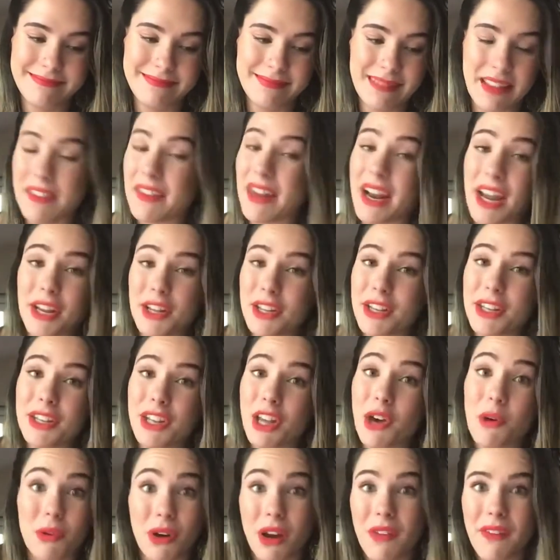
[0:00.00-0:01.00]
And then I can
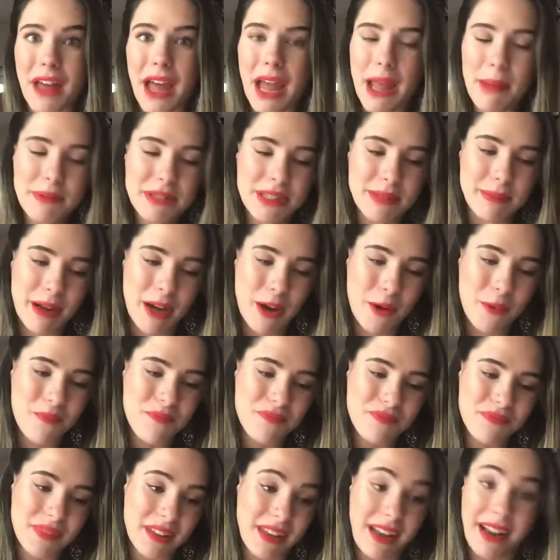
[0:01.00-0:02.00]
know what all the hype is about.
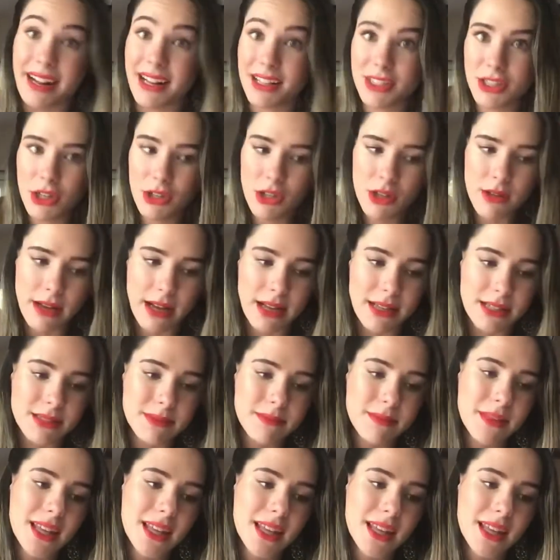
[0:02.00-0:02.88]
And I can tell you guys.